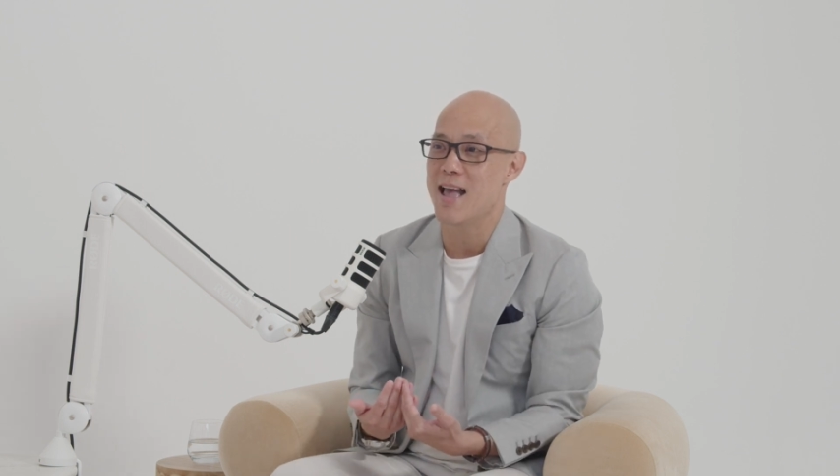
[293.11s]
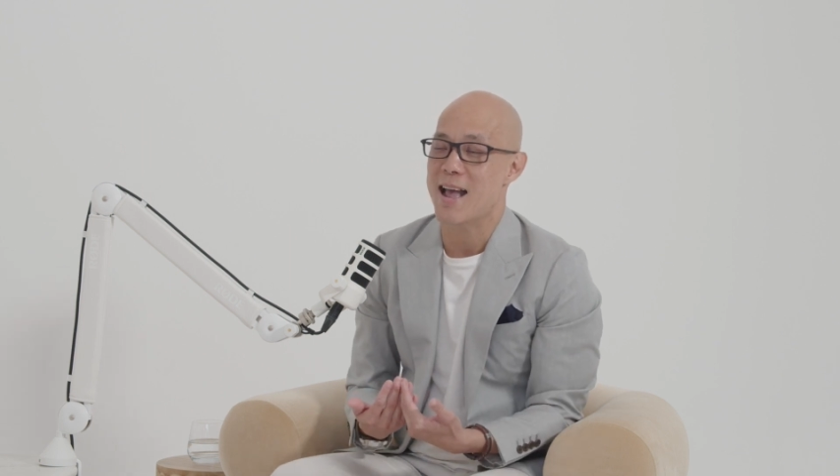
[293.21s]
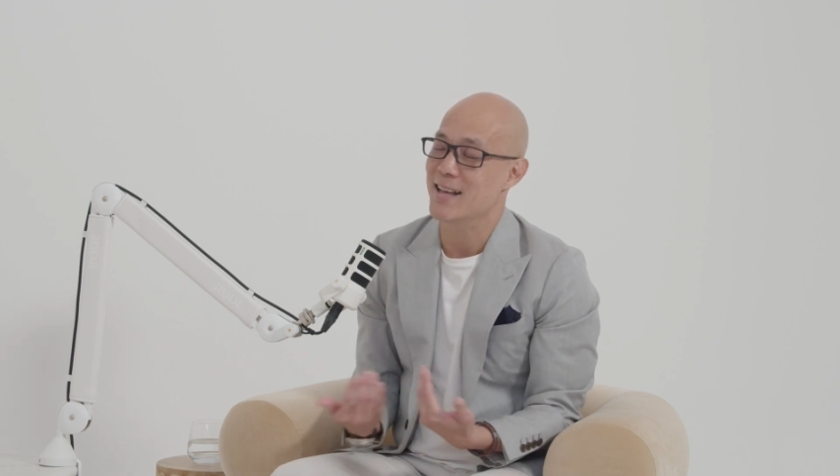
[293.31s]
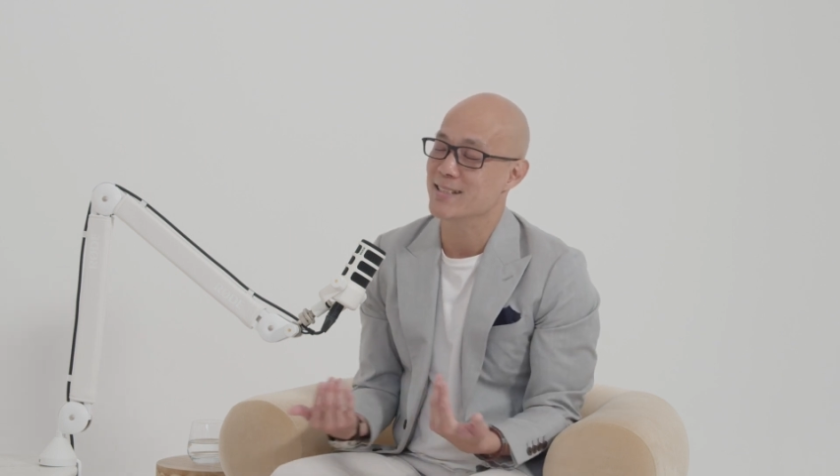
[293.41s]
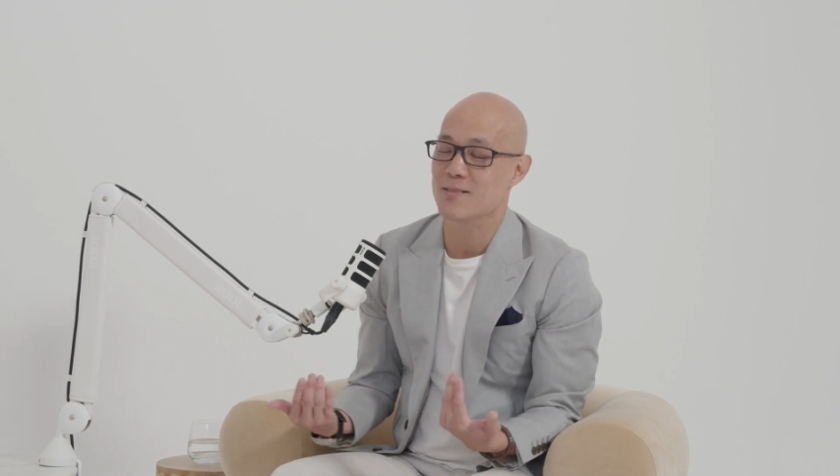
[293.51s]

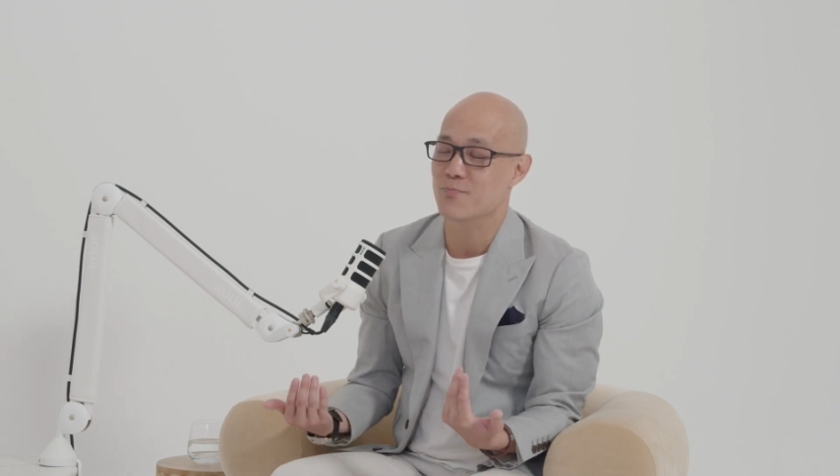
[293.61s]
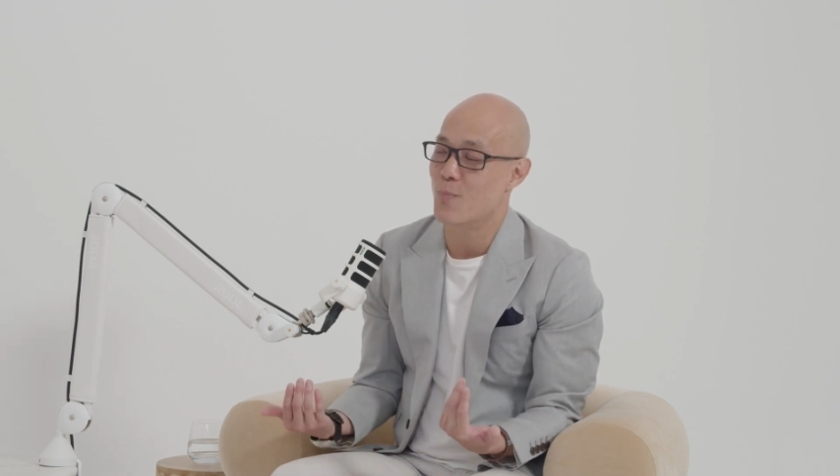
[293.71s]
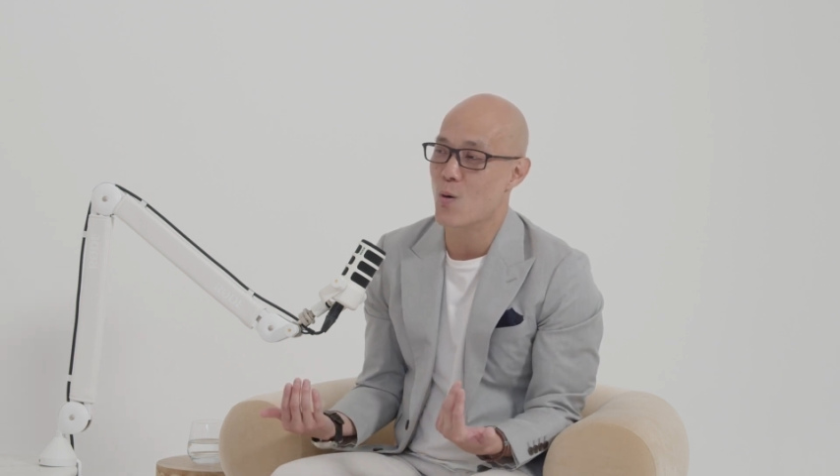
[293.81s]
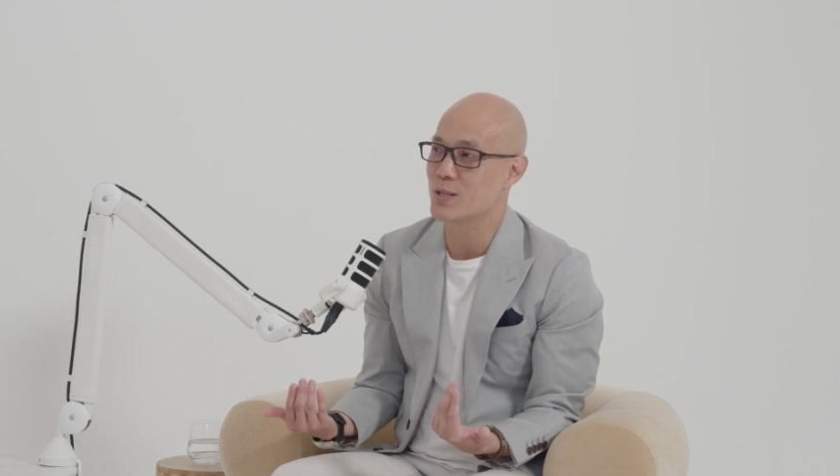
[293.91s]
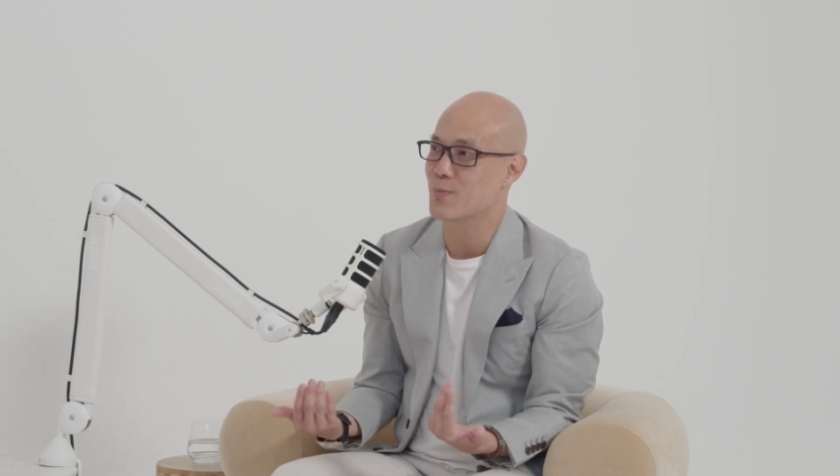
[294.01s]
As
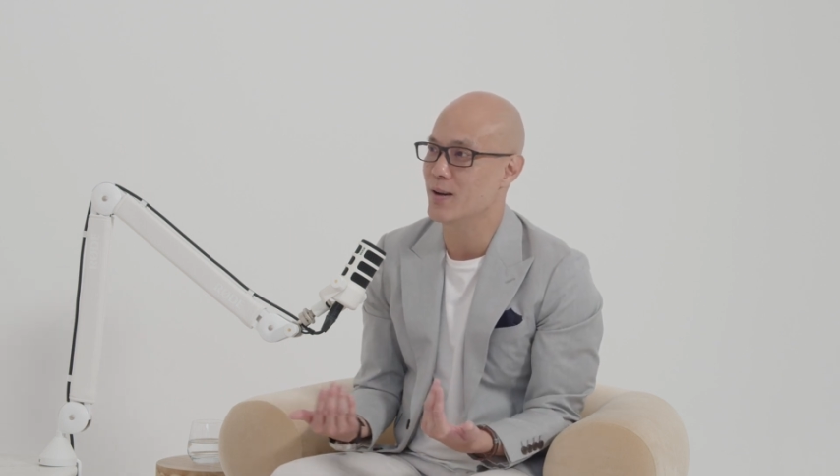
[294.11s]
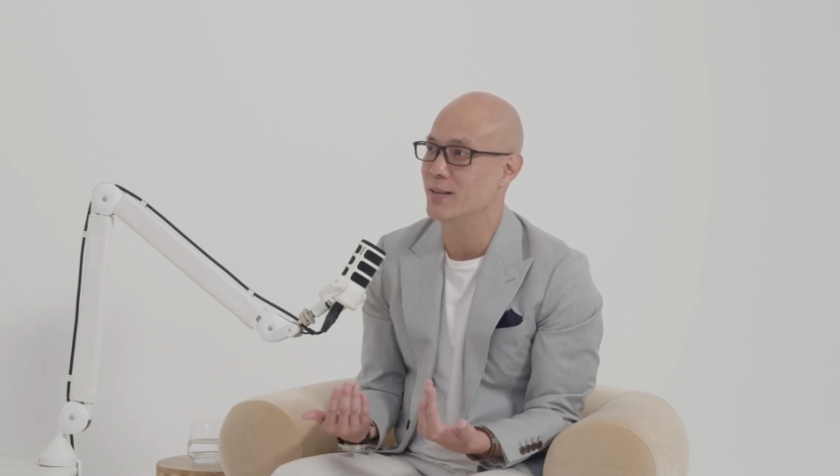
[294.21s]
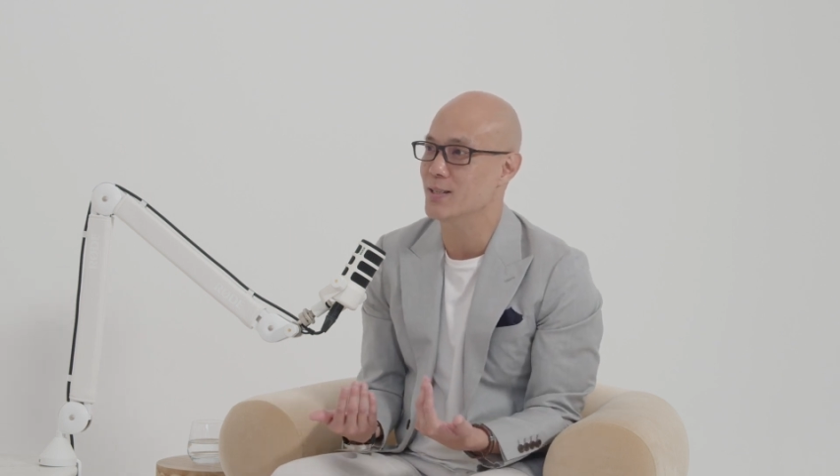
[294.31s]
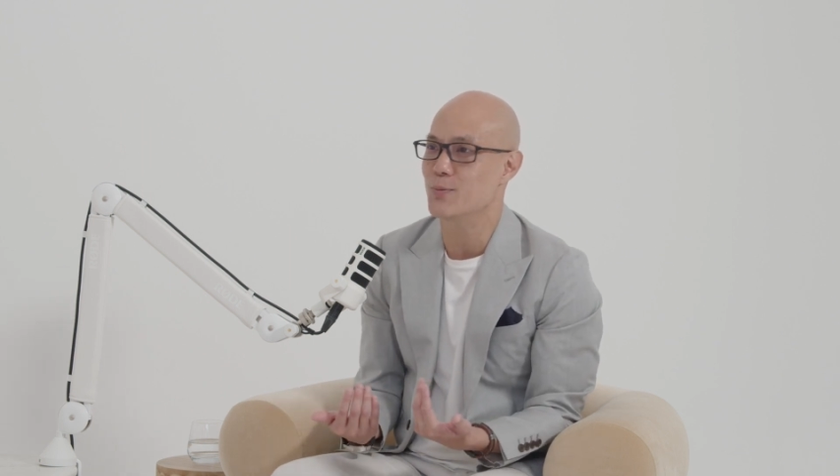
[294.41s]
mortgage brokers,